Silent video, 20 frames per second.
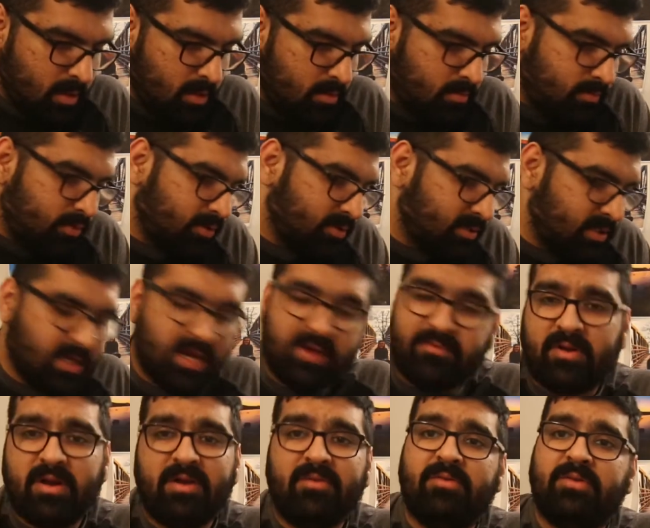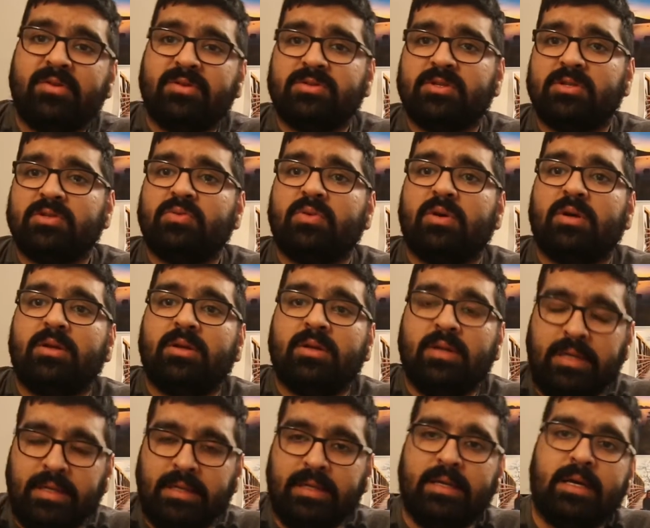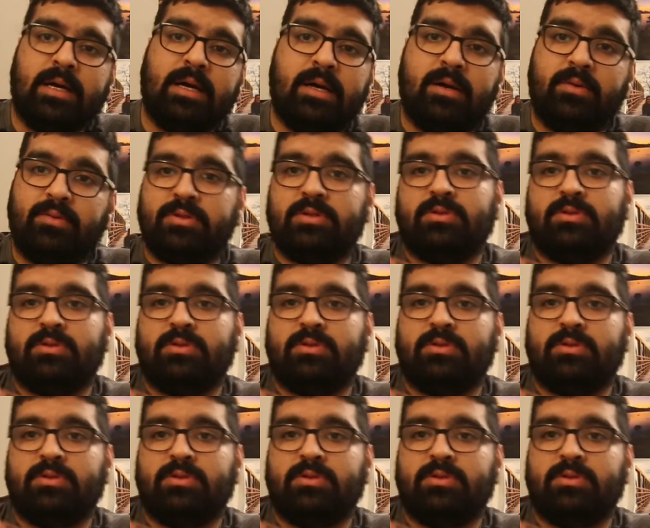posting after I finish this one, which